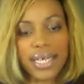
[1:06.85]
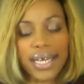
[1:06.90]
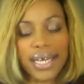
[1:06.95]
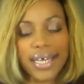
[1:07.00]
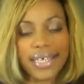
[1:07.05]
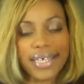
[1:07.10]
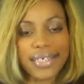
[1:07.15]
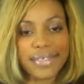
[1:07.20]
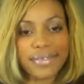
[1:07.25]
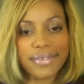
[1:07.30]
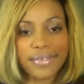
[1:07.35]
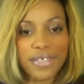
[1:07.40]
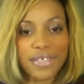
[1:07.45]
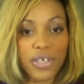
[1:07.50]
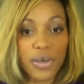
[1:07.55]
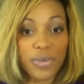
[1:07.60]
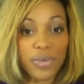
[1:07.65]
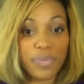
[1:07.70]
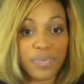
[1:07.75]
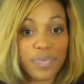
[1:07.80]
And
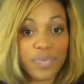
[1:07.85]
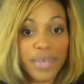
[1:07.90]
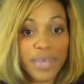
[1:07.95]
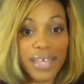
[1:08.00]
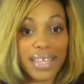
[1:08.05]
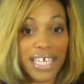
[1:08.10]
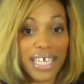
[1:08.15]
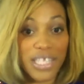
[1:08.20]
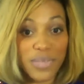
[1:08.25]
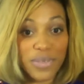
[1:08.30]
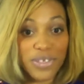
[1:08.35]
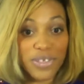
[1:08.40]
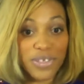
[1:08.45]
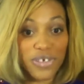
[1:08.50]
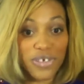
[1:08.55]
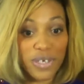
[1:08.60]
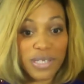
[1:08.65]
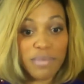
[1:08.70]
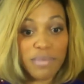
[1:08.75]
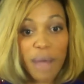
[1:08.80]
so that's what the
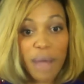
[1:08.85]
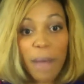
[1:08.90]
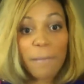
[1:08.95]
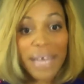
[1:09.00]
show's about,